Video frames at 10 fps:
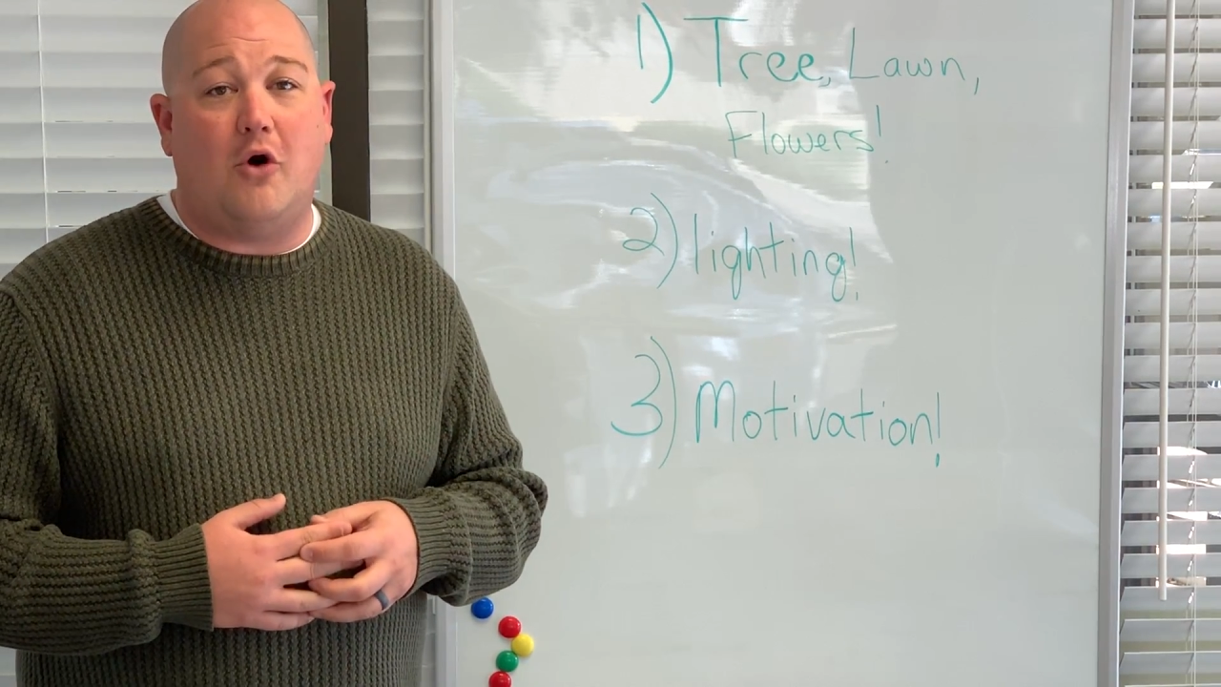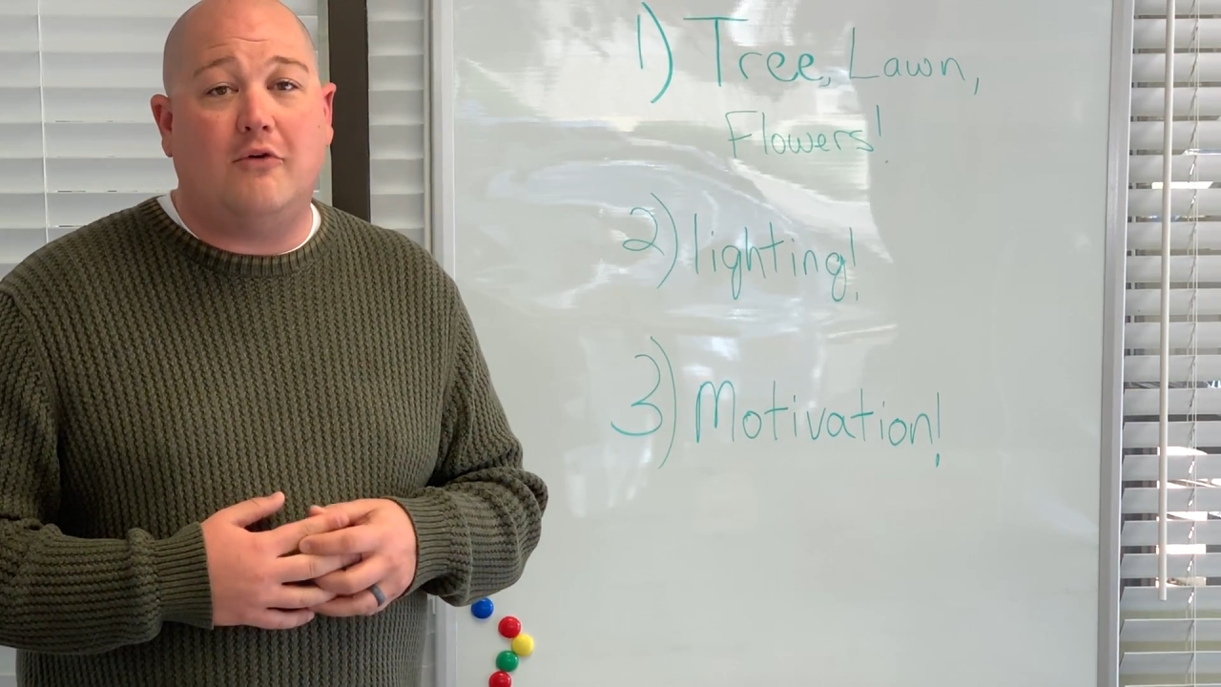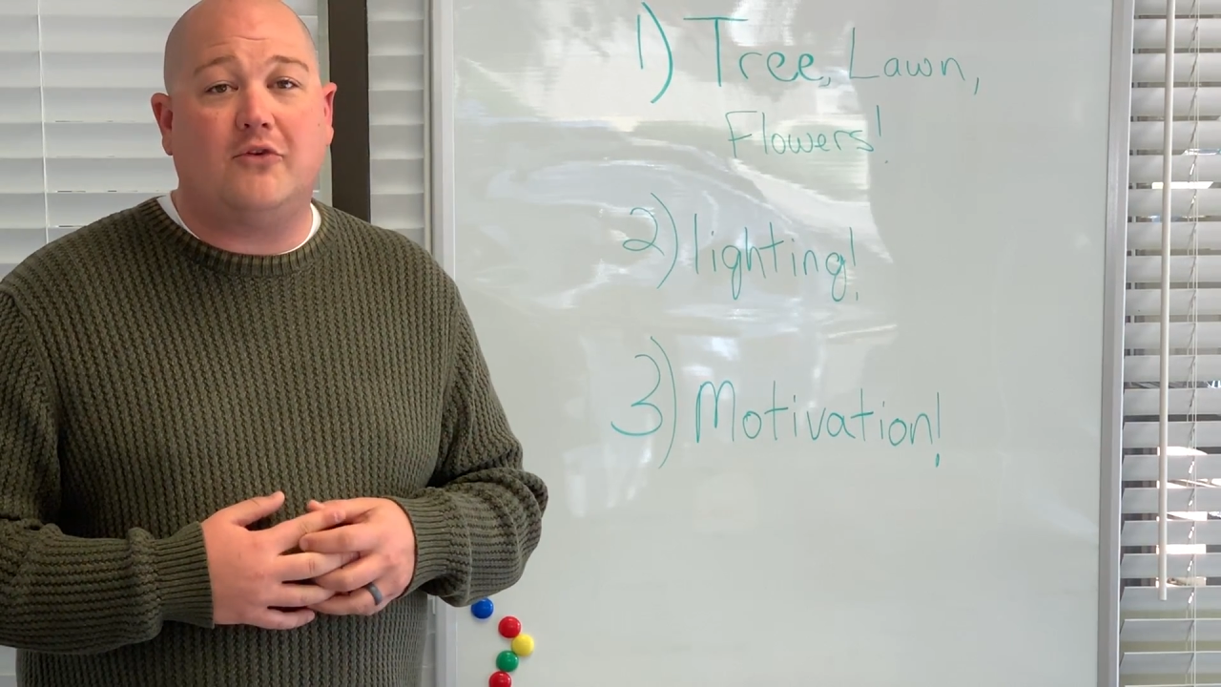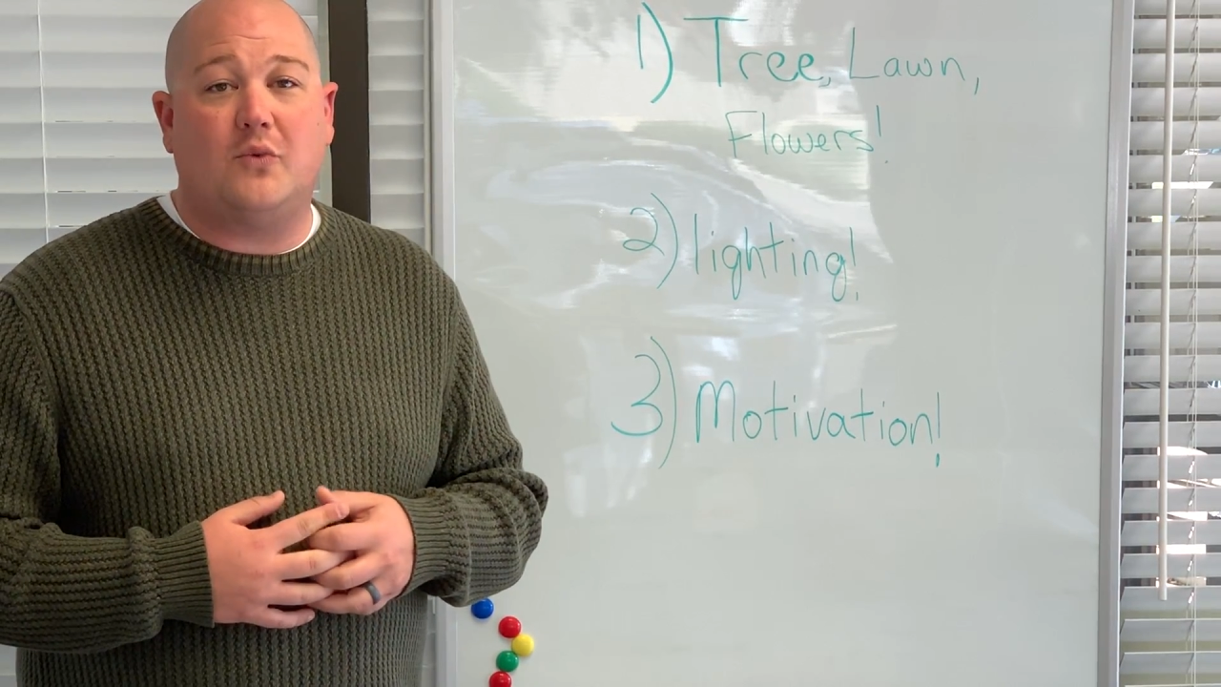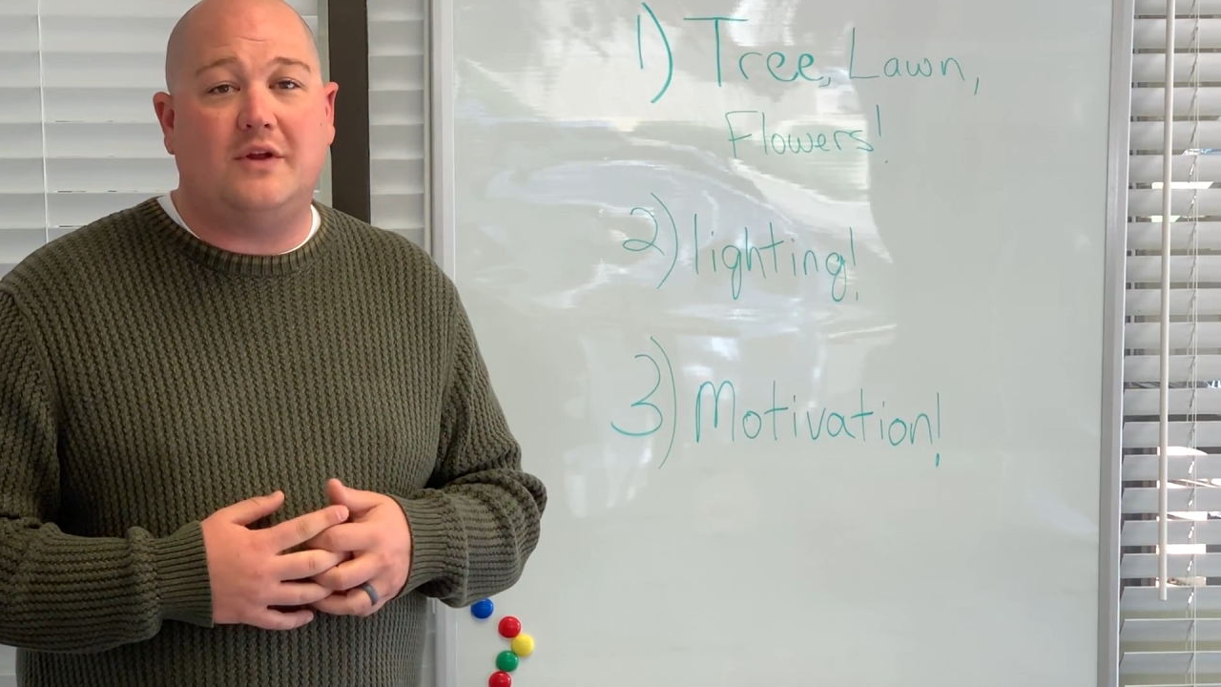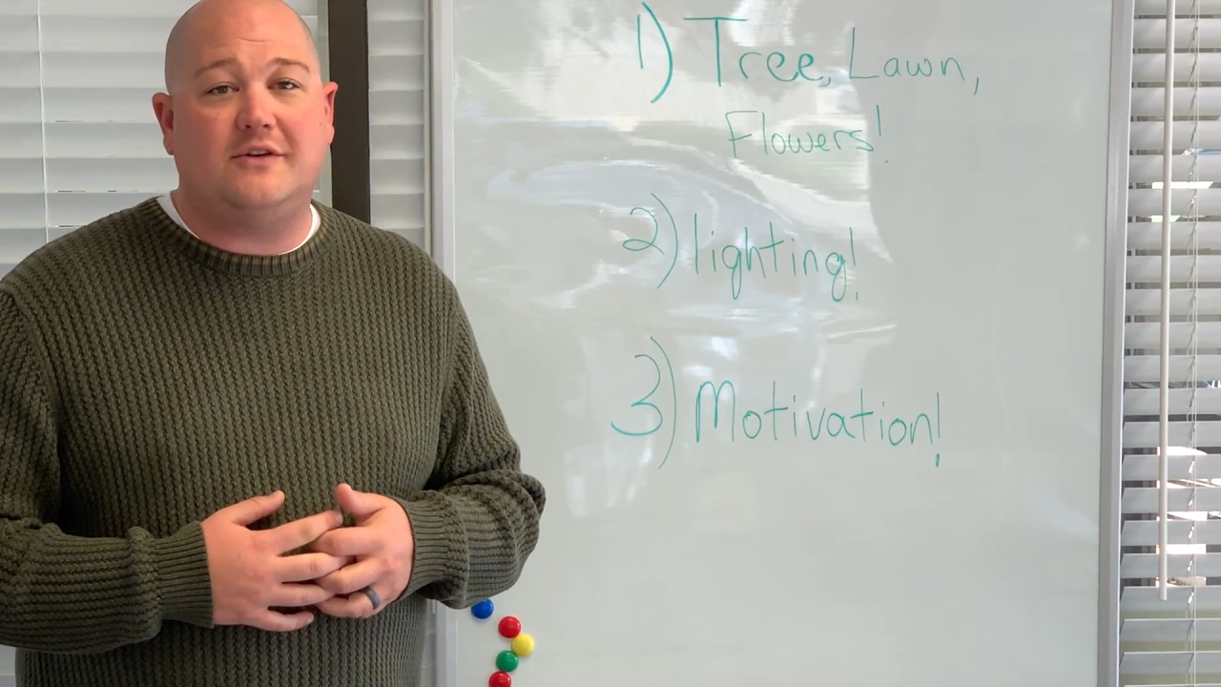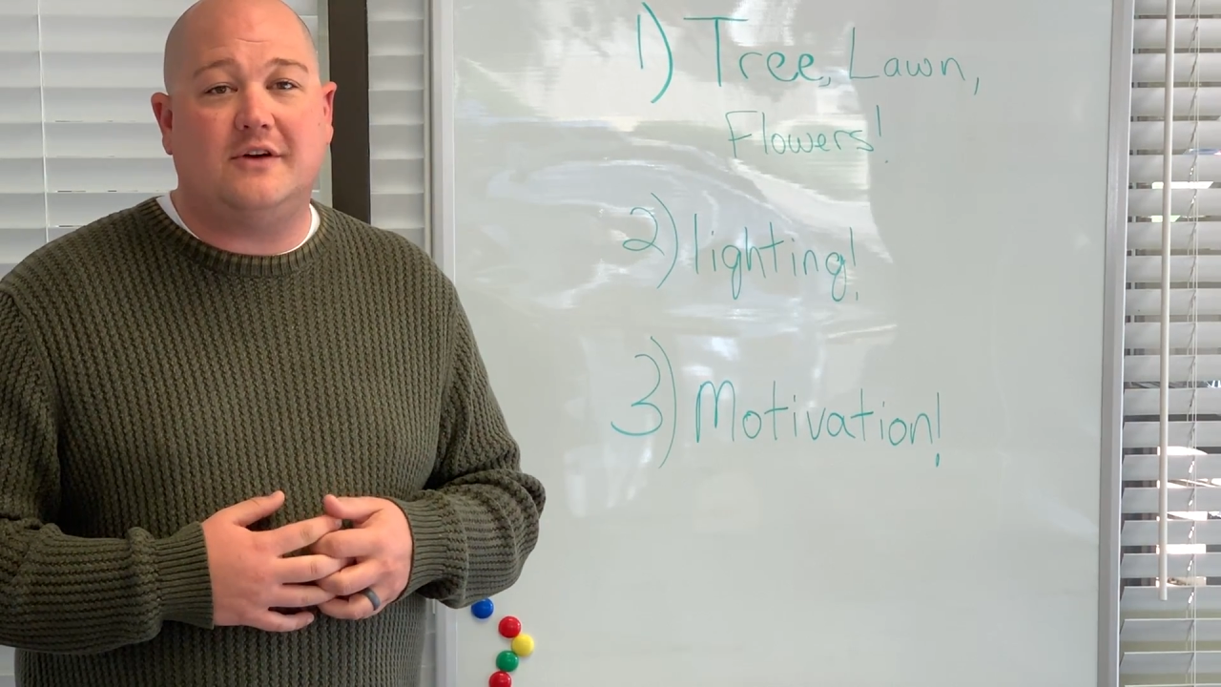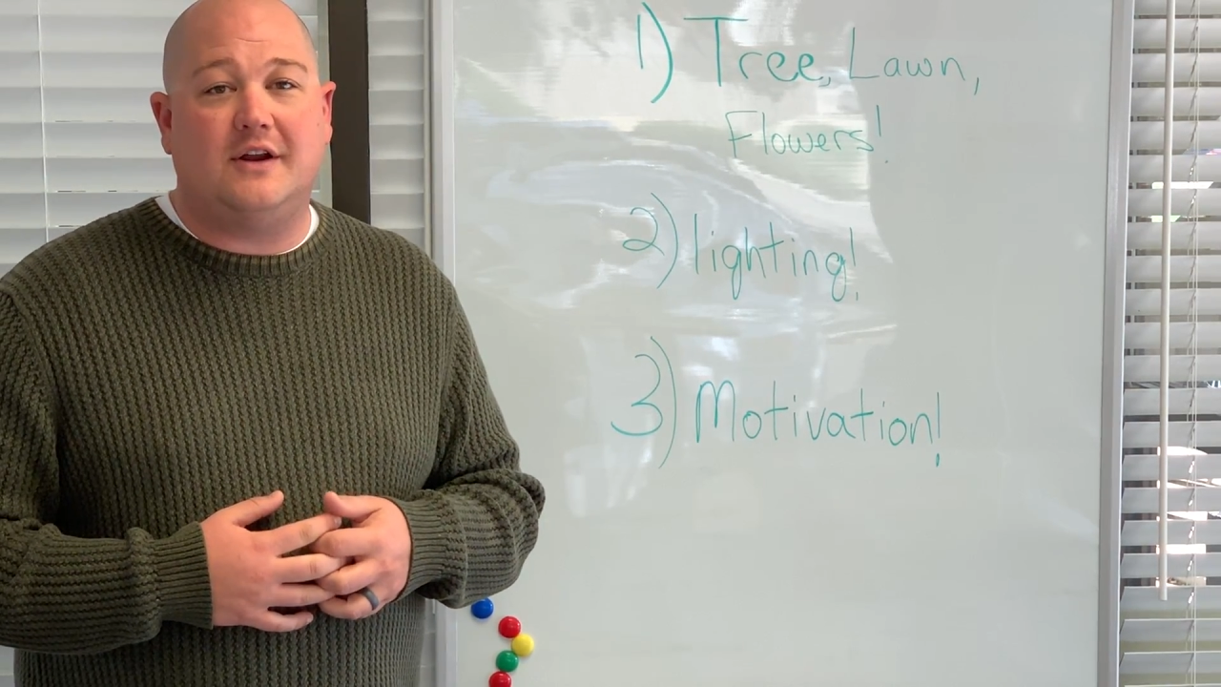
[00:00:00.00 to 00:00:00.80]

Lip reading: over winter